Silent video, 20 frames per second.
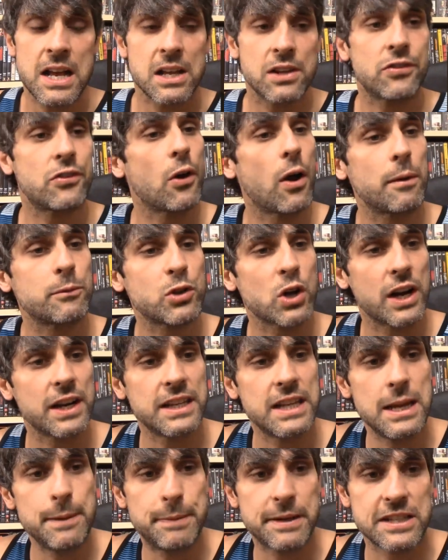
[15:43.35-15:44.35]
So I'm trying to
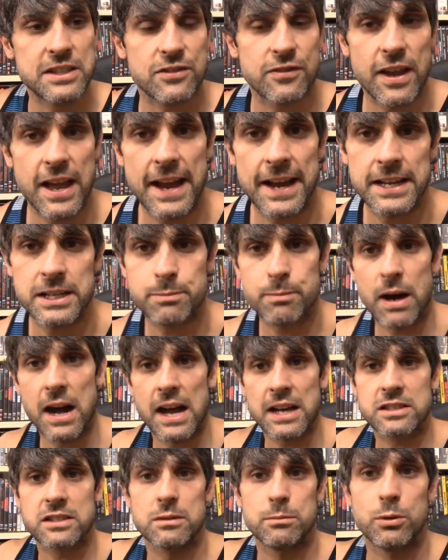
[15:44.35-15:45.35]
keep it as vague as
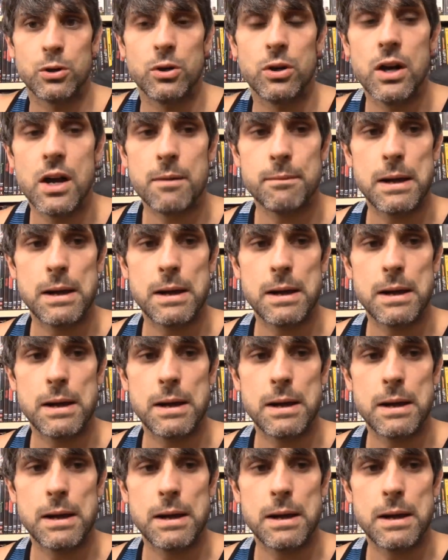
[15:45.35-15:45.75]
possible.